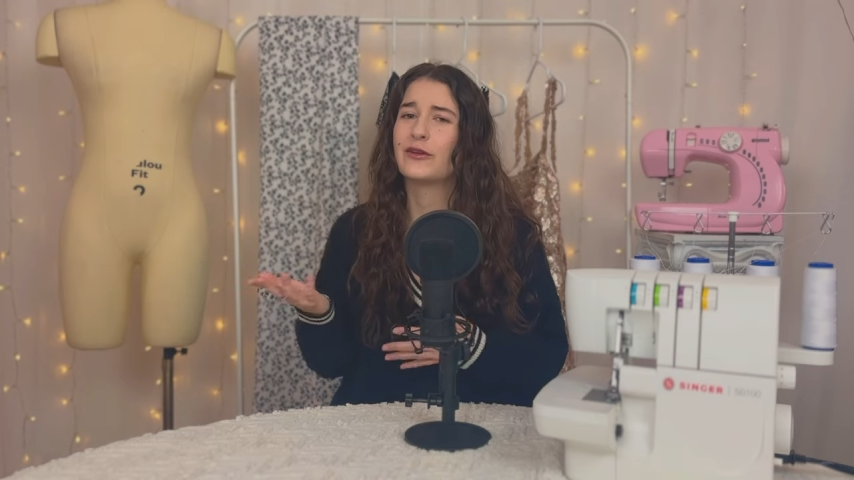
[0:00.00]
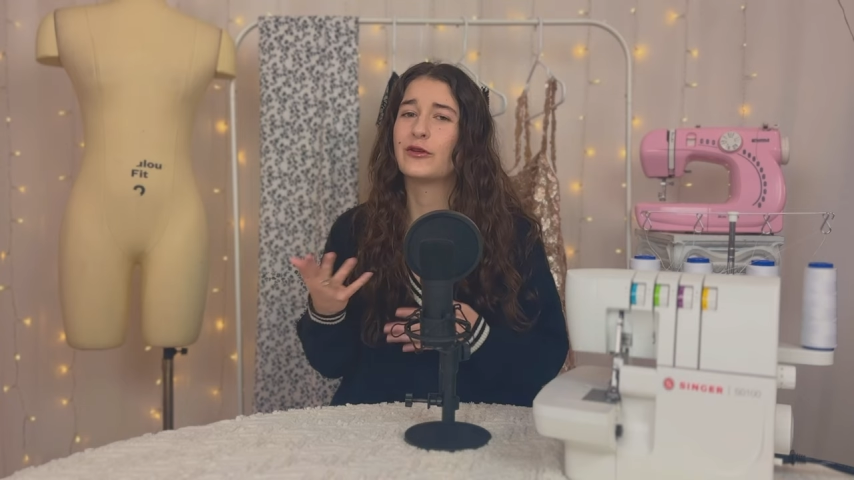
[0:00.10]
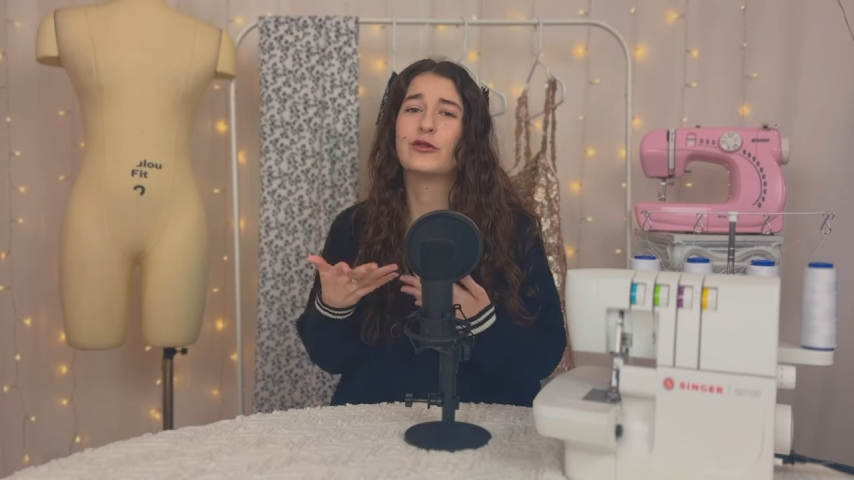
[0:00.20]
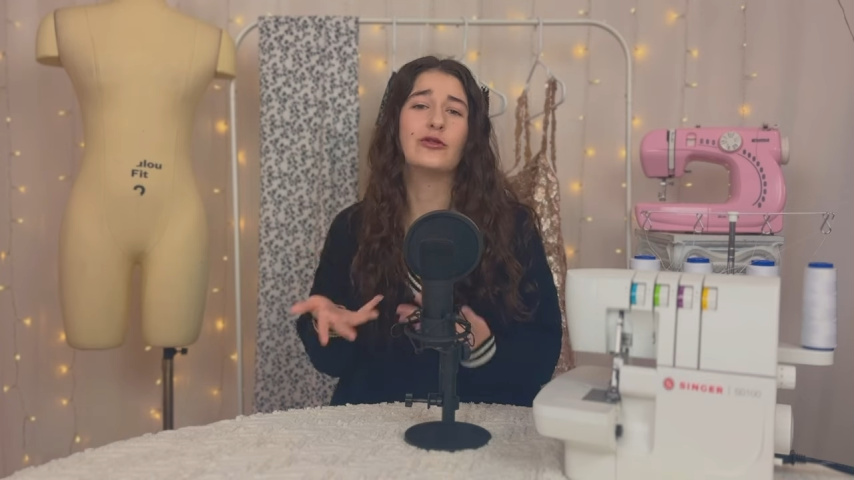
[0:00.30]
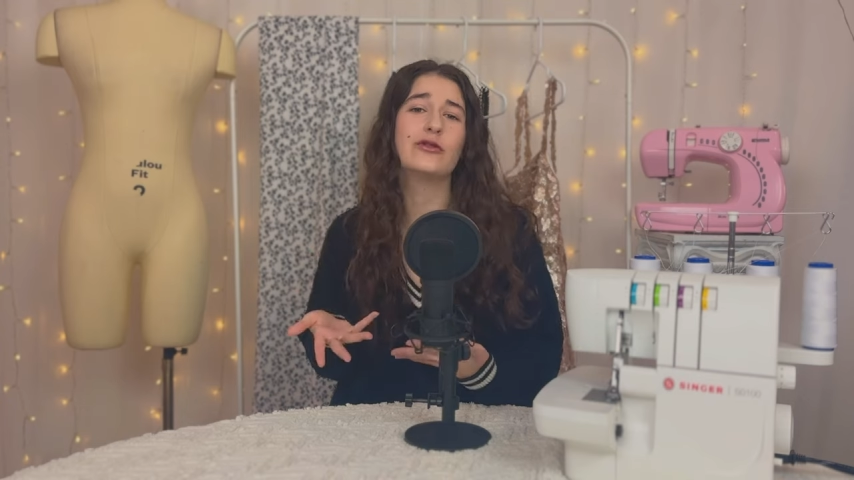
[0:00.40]

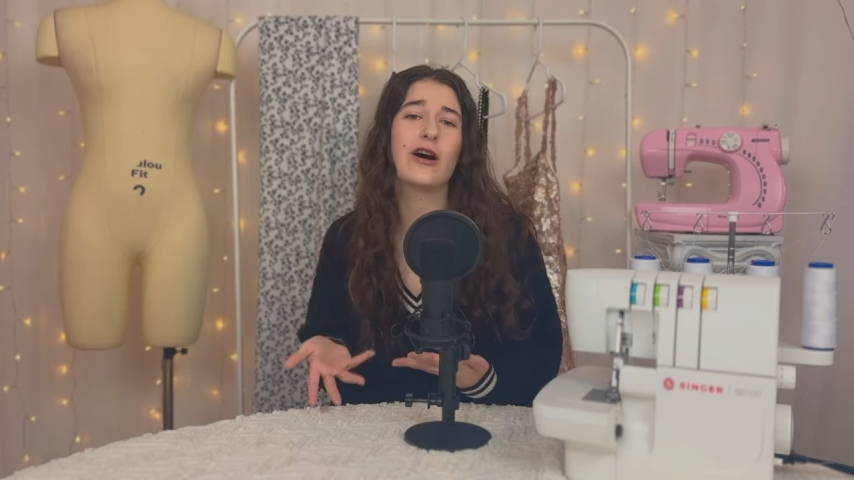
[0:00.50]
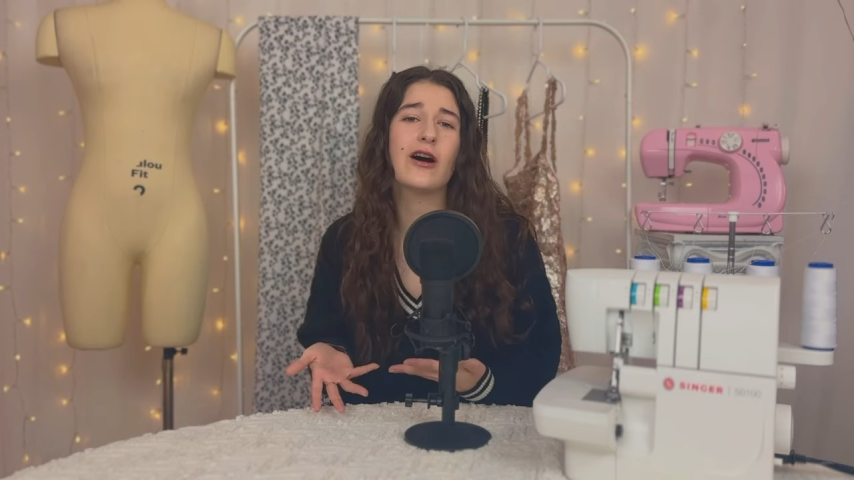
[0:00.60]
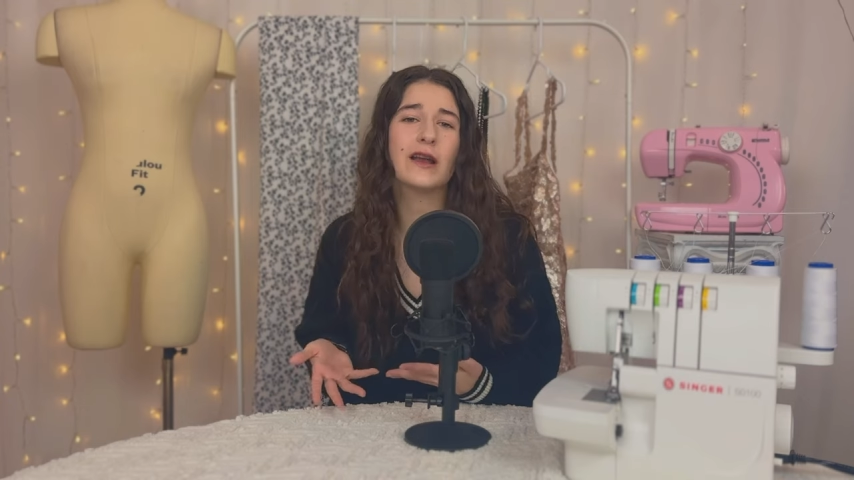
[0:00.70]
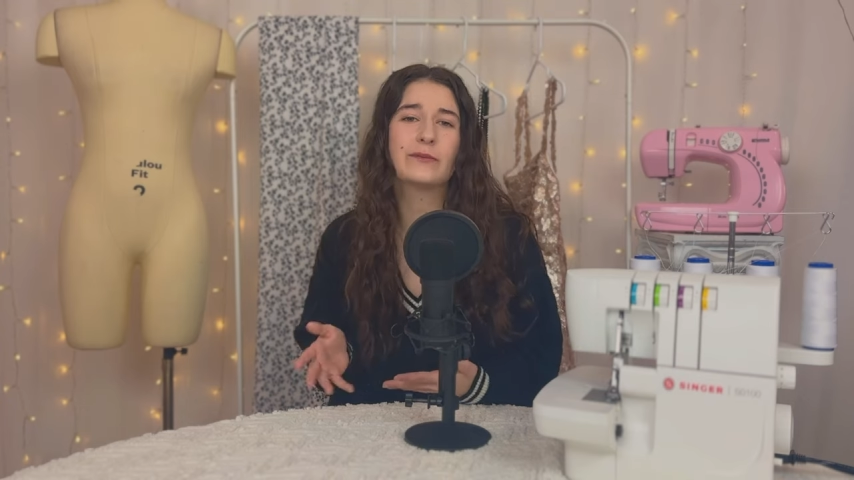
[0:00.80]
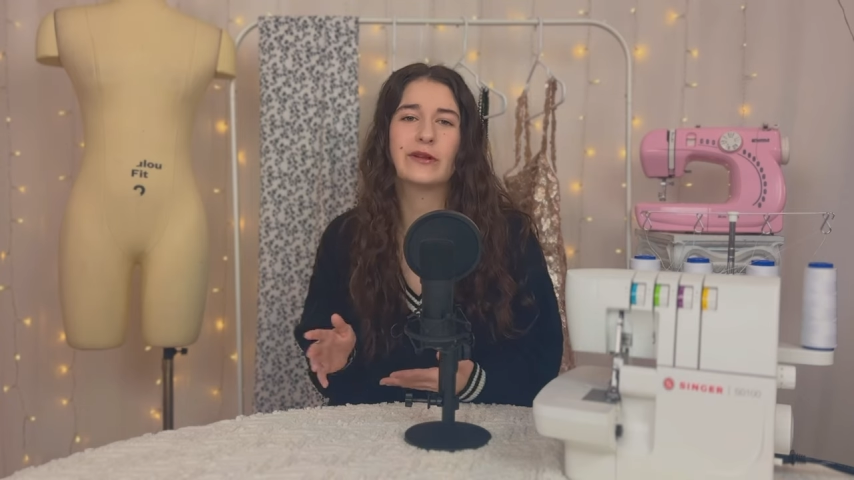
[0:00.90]
glued
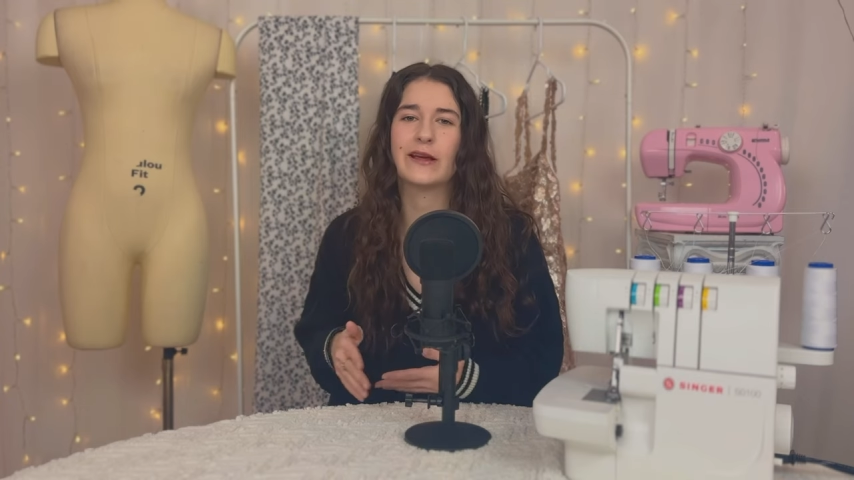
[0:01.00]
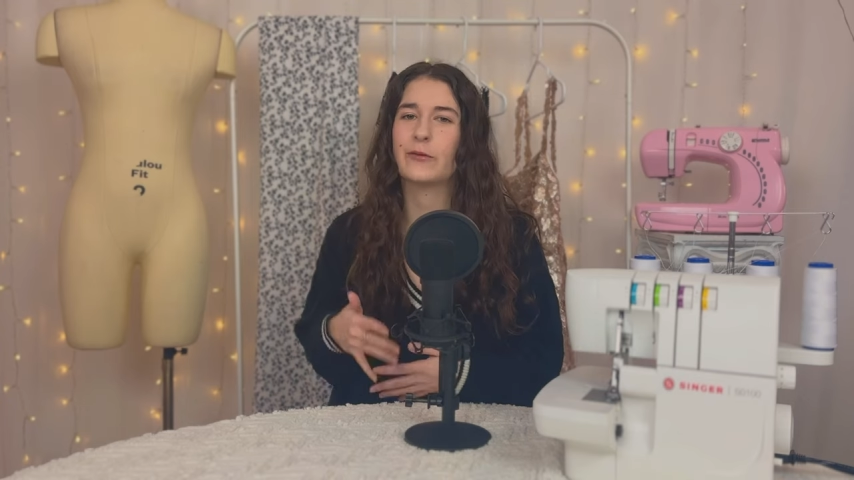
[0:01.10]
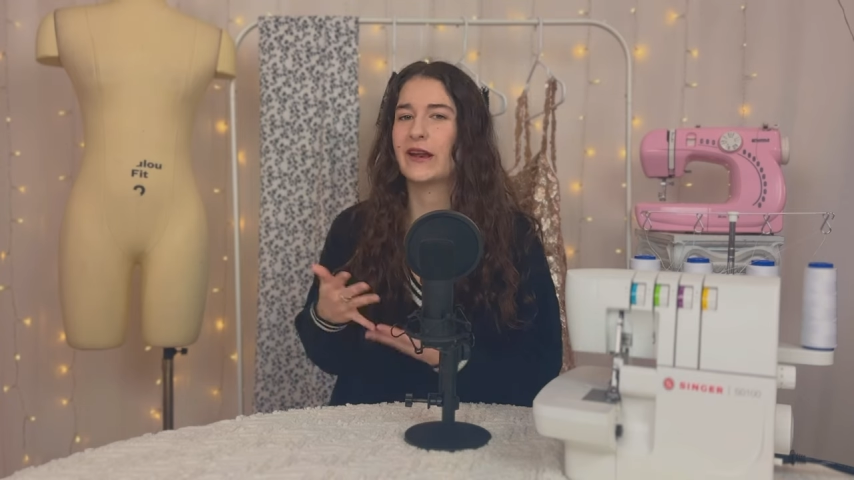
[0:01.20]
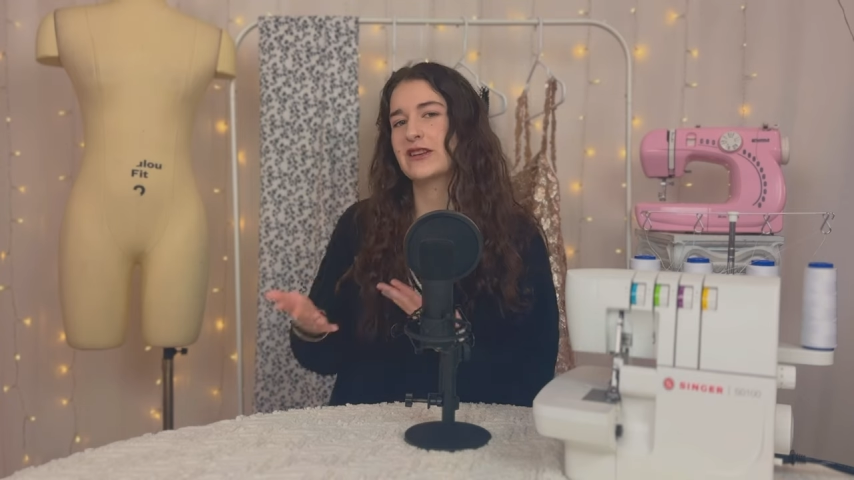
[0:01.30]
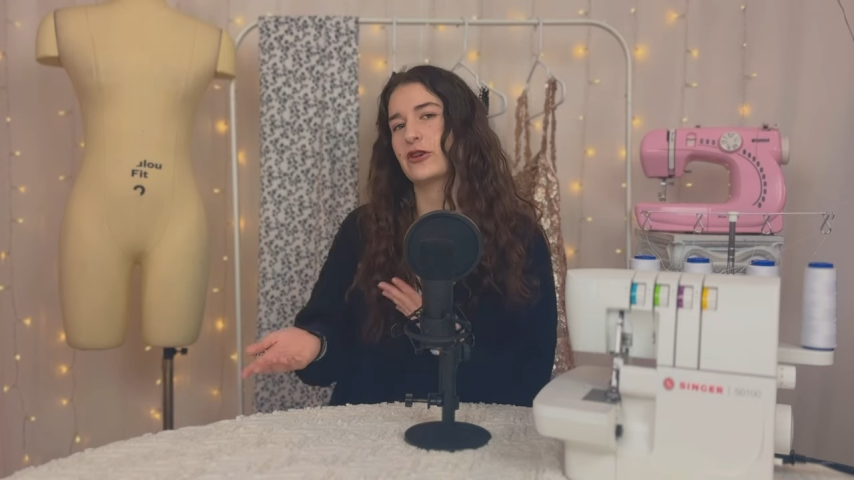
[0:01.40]
on, but like
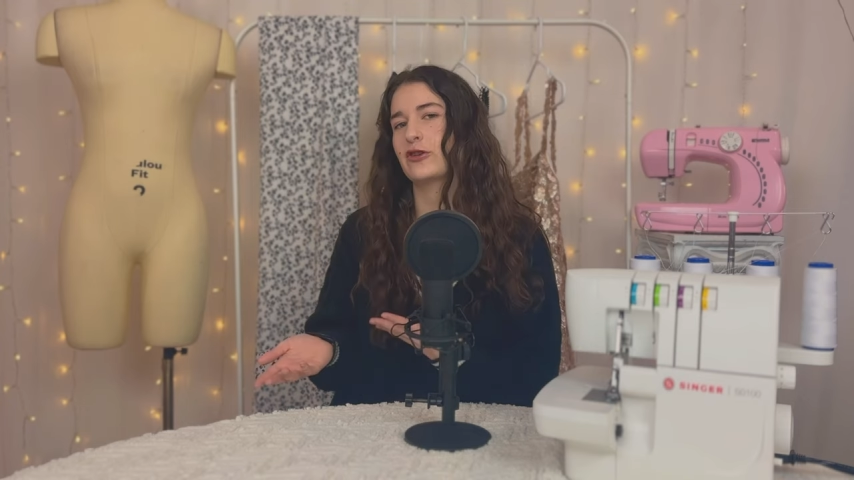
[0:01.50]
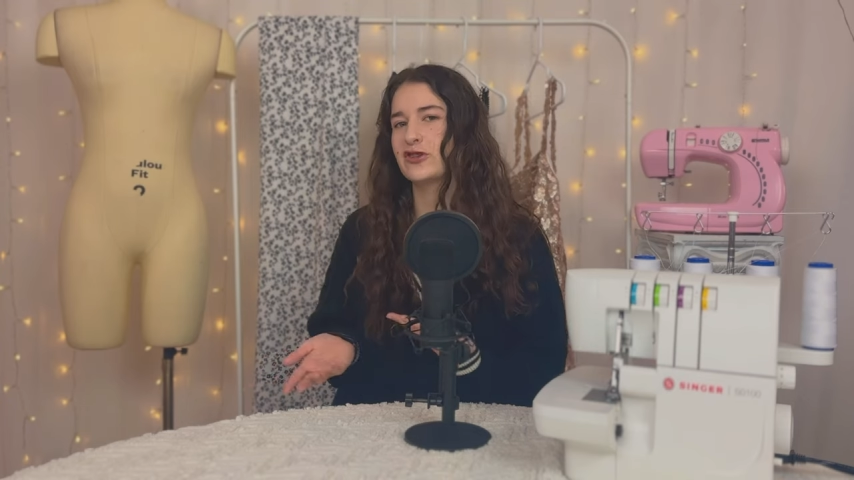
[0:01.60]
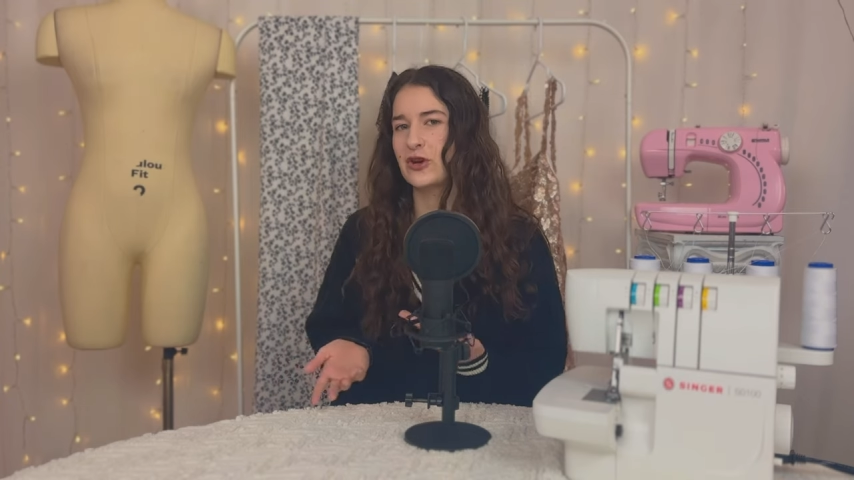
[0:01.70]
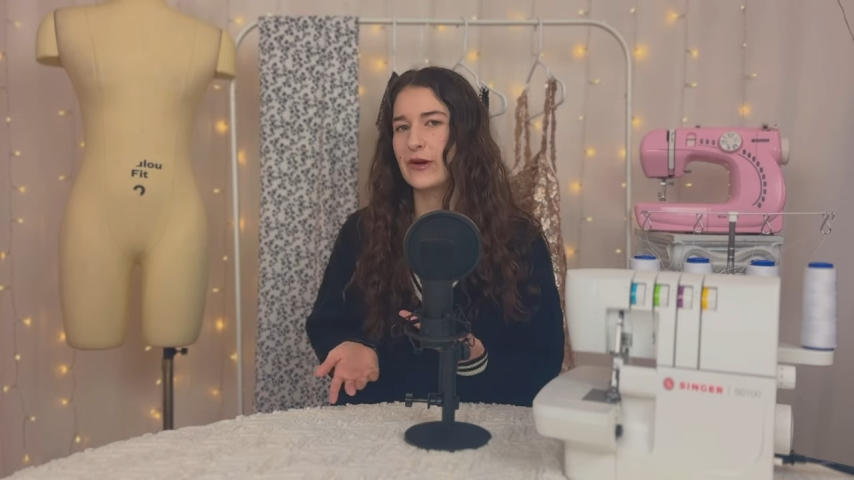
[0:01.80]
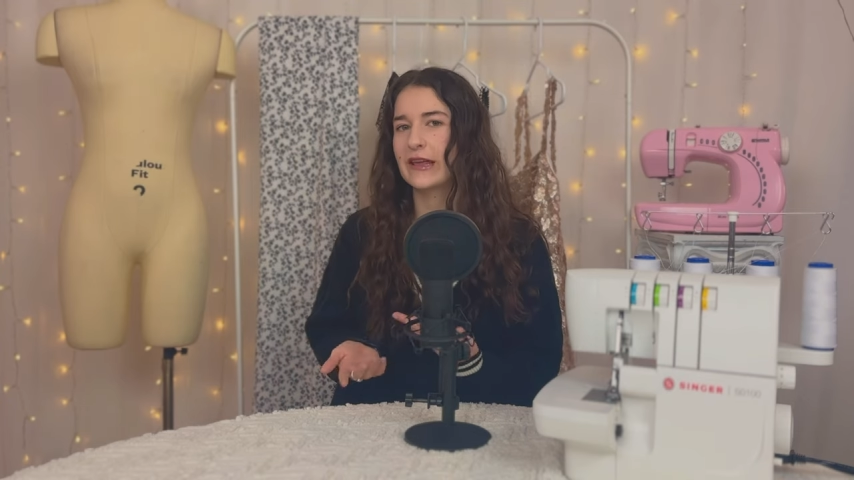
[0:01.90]
when I started
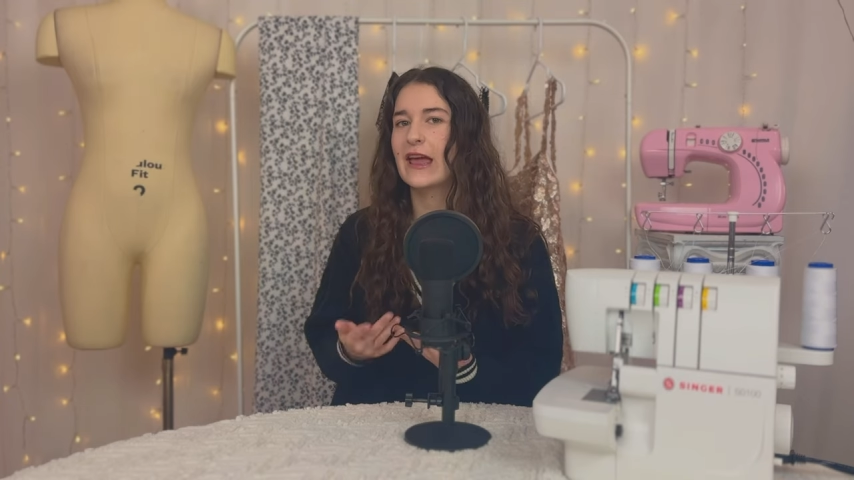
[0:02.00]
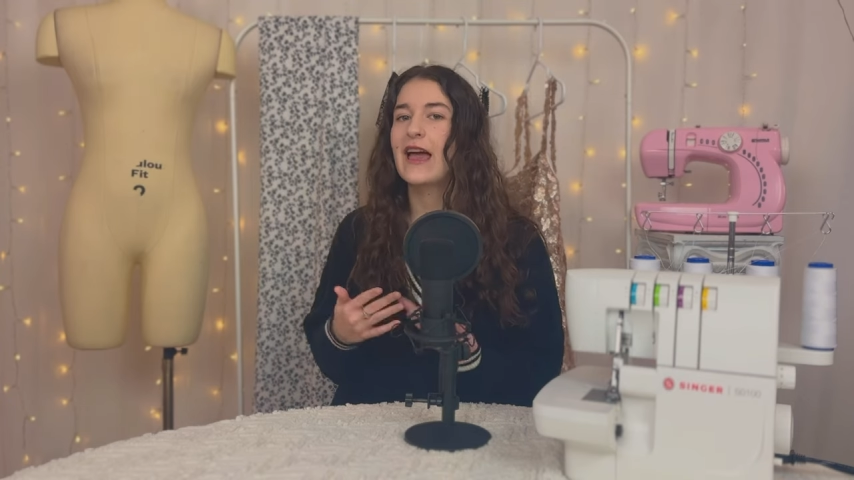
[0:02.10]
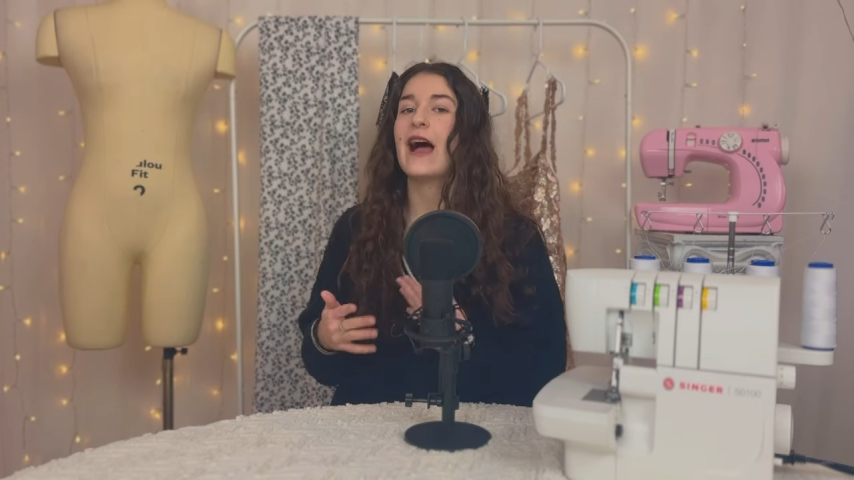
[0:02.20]
sewing